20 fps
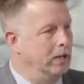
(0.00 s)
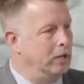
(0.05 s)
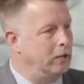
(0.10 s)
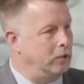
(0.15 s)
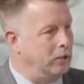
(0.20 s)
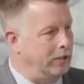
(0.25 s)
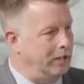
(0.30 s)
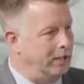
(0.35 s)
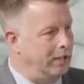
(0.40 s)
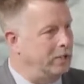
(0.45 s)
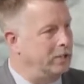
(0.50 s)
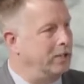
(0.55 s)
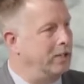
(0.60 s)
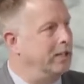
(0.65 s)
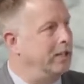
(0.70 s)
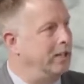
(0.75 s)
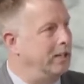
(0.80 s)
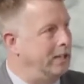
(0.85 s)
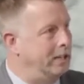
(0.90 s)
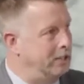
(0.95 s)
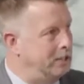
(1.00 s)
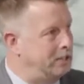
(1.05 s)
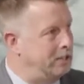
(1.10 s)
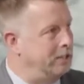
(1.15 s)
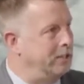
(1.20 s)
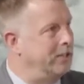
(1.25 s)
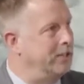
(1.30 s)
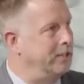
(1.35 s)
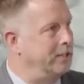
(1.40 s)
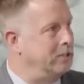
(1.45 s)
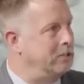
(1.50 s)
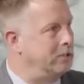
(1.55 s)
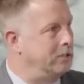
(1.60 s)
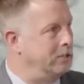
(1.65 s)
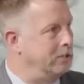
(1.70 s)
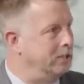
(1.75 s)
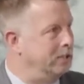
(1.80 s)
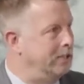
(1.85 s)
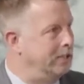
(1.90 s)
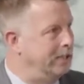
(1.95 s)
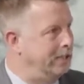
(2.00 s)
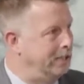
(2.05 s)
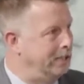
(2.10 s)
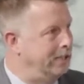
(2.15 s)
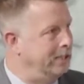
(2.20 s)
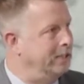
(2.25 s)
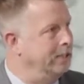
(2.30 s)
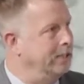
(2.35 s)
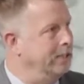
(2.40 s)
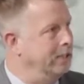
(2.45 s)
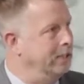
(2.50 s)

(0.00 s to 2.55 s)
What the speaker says: tradition and history, and certainly